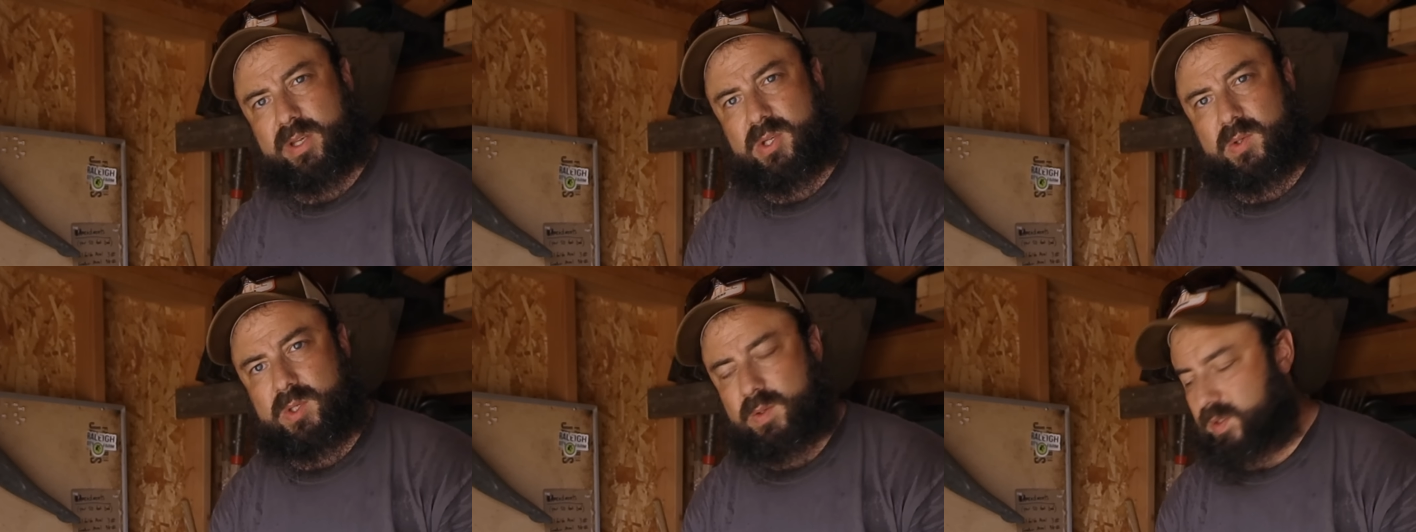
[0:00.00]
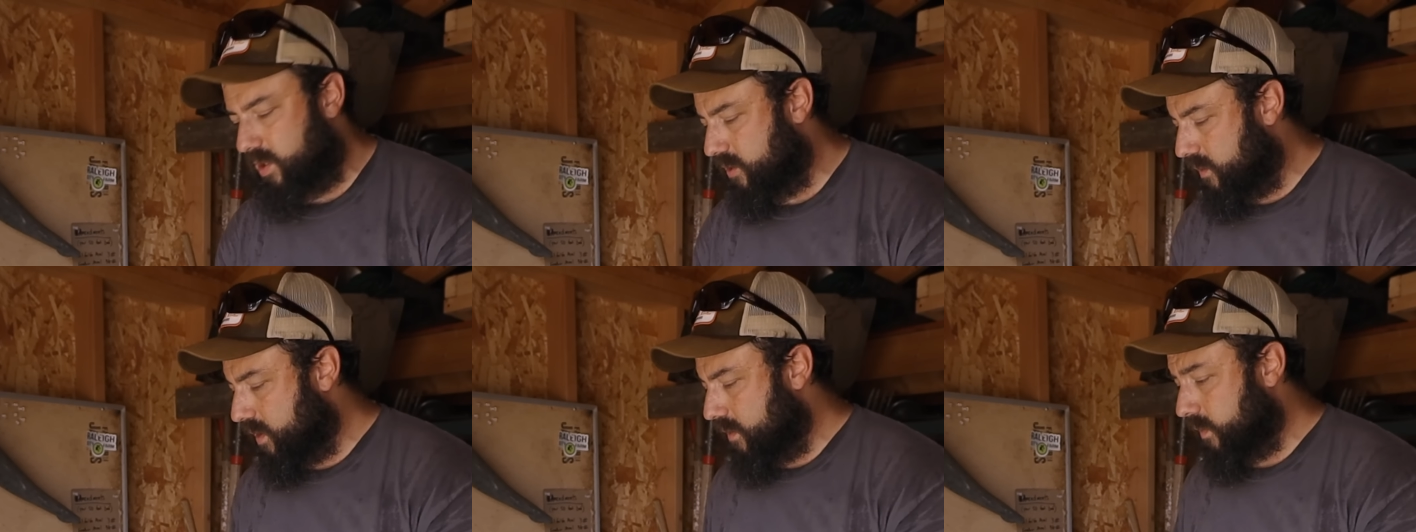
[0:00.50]
or
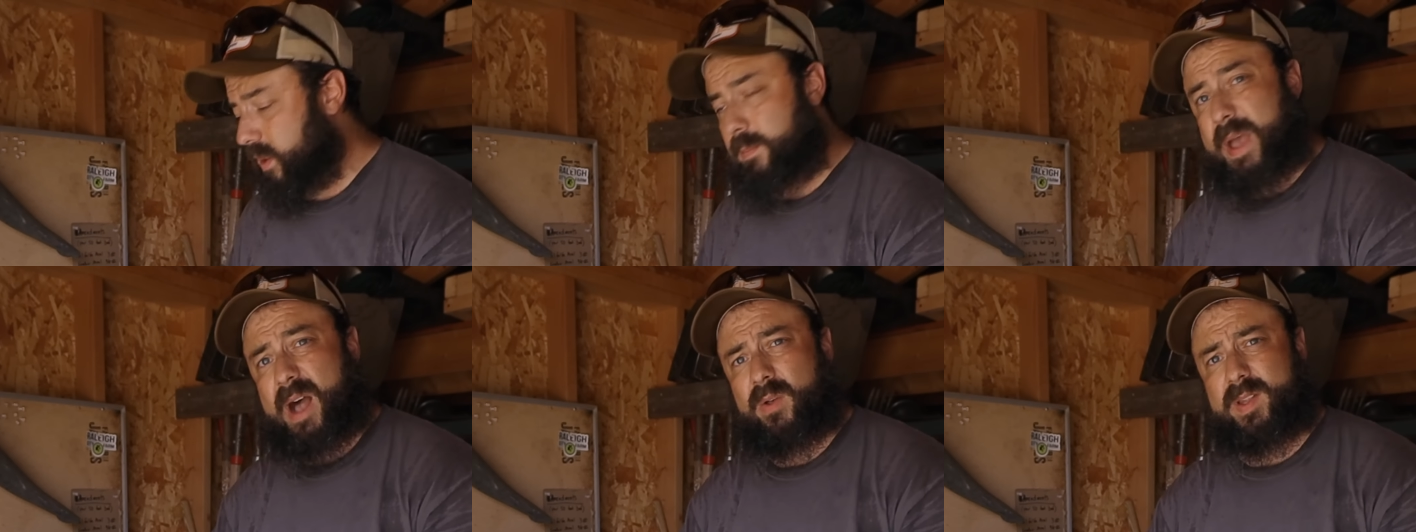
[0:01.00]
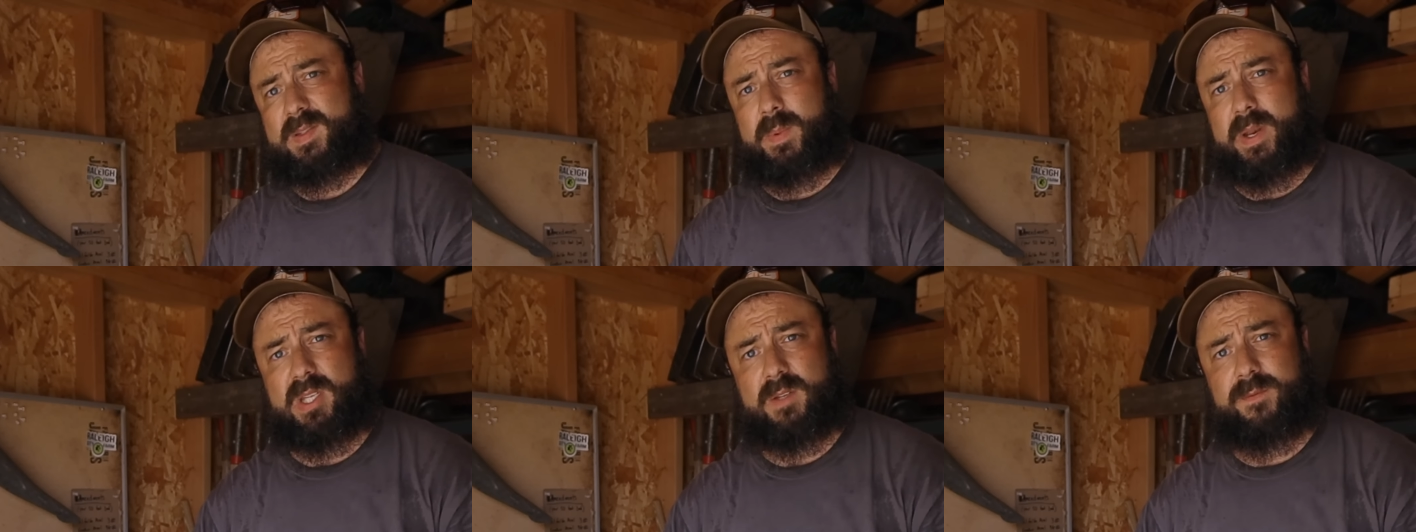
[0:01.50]
222, really balanced,
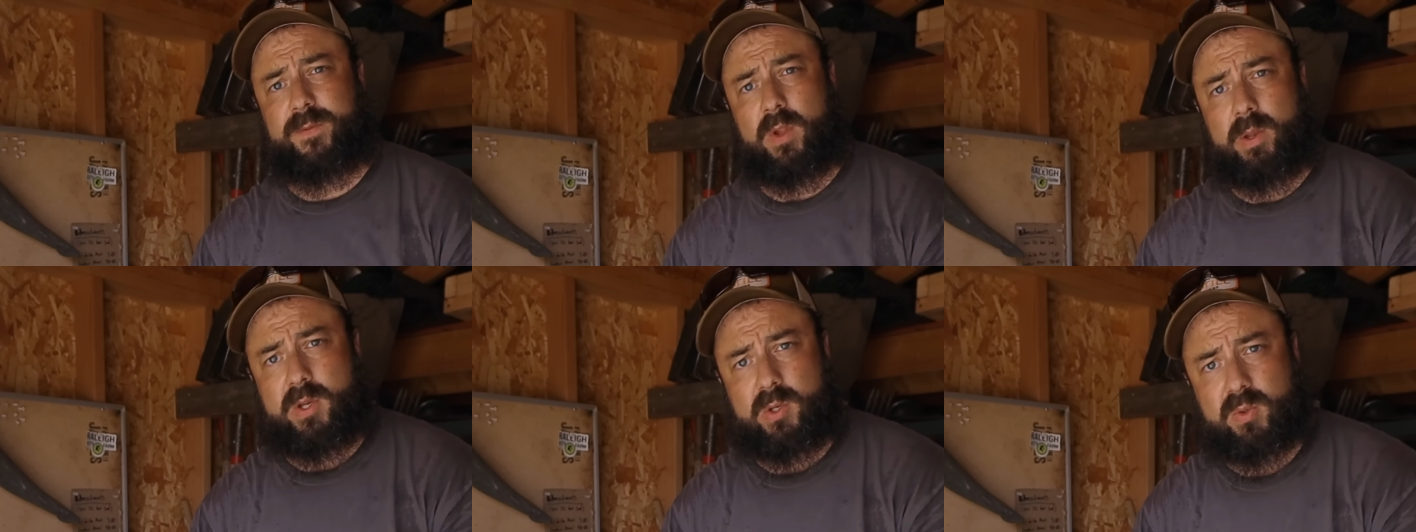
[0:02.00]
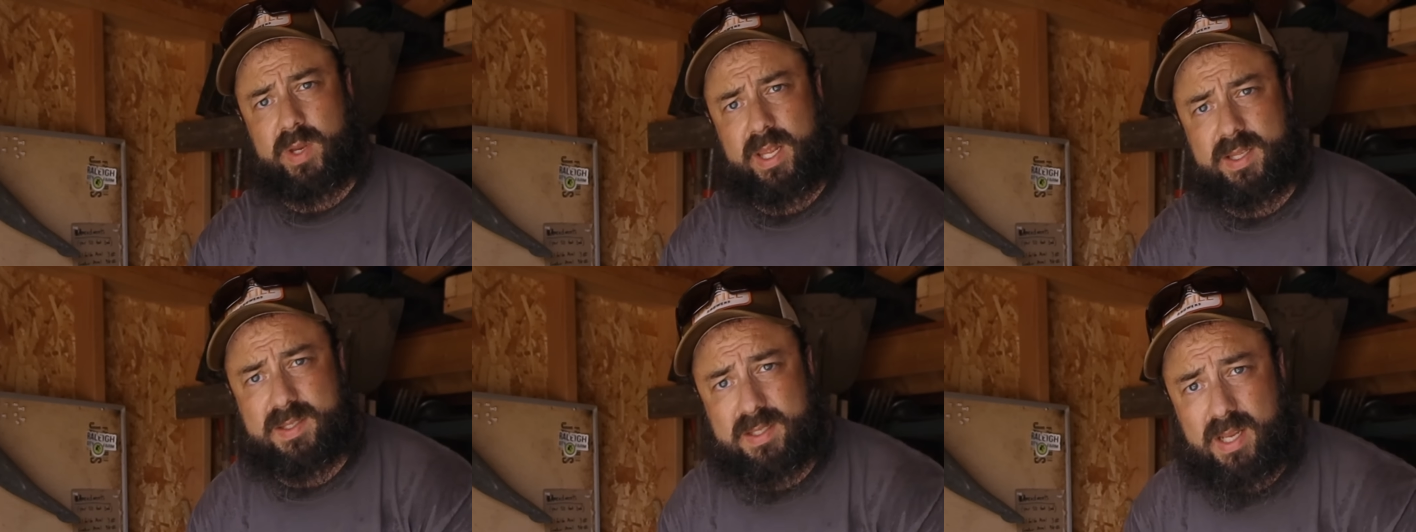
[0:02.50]
but it's just full of
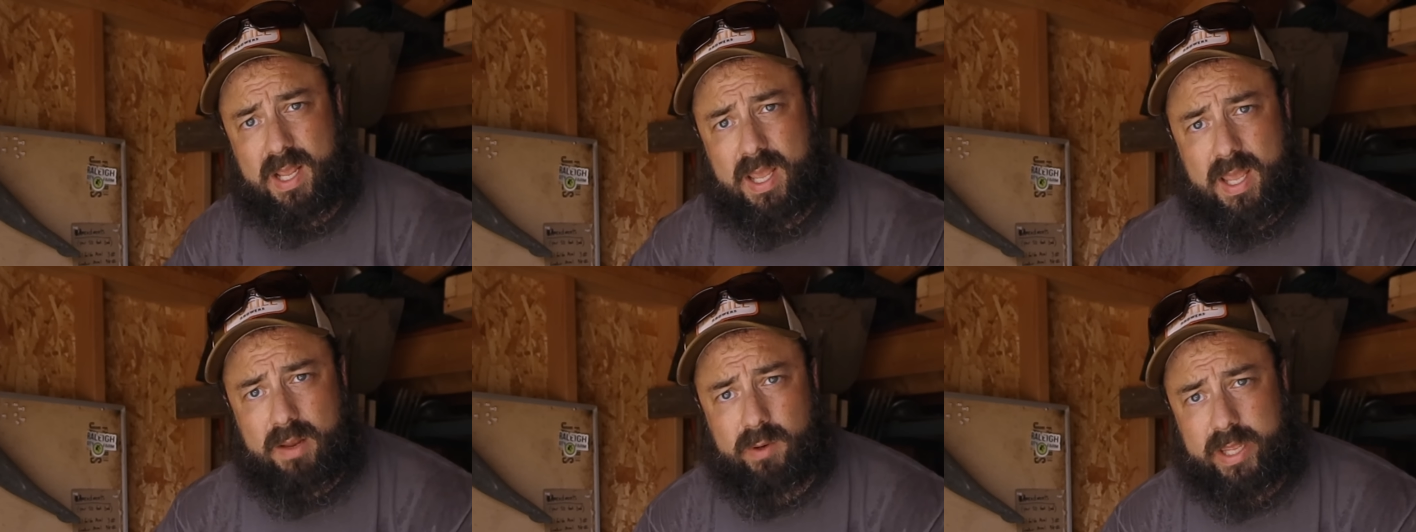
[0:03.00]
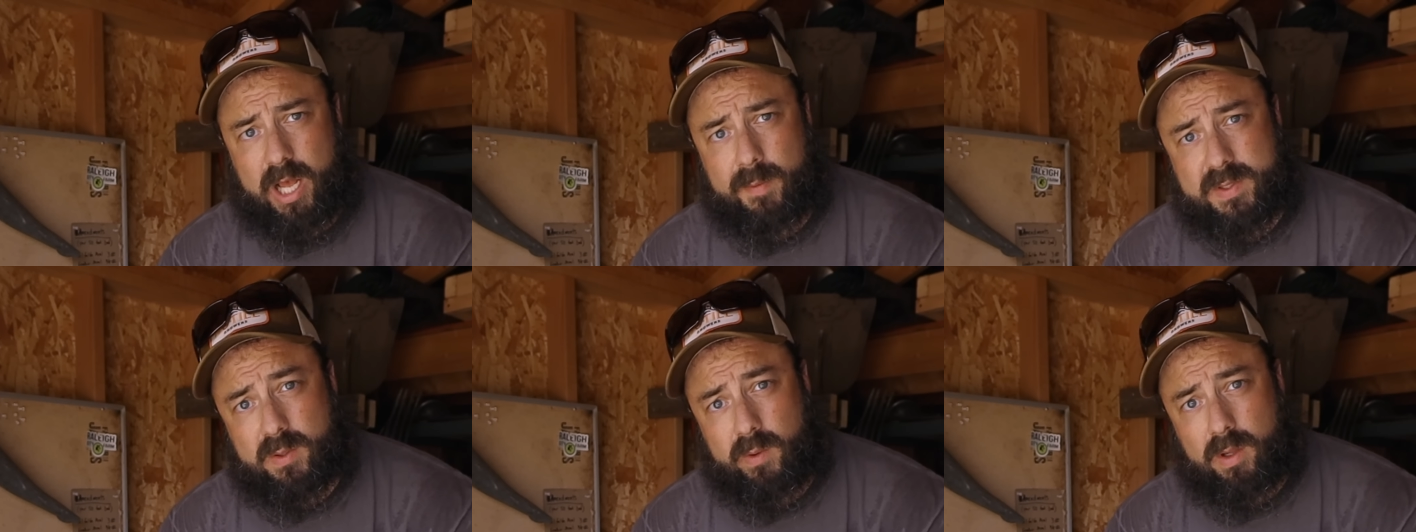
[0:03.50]
nutrients. Really
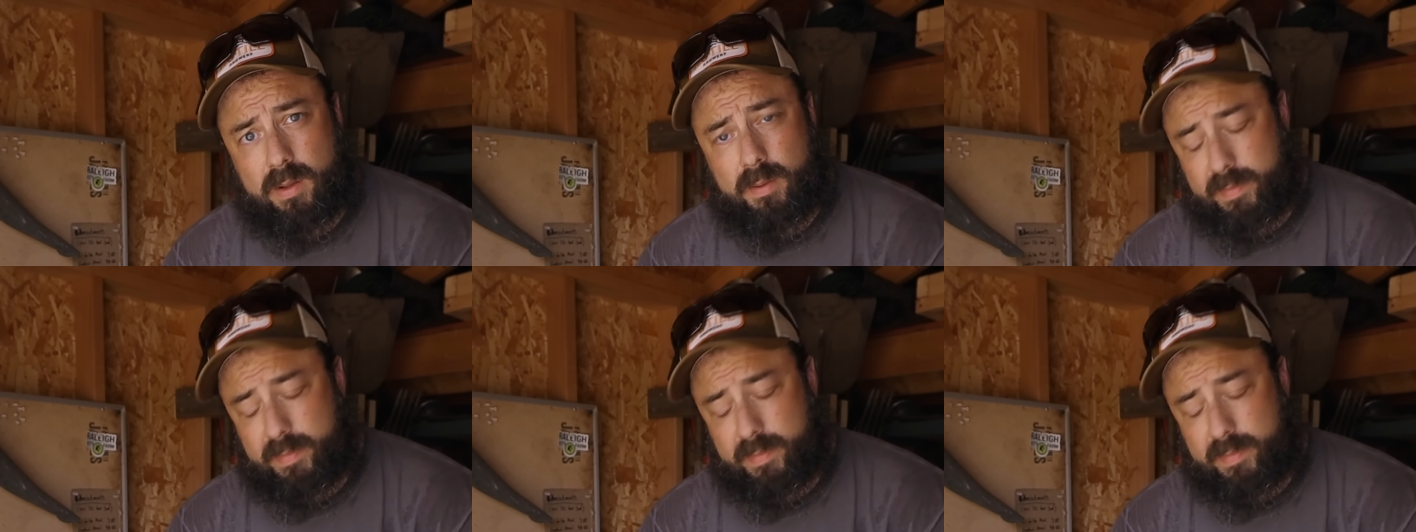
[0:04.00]
helps soil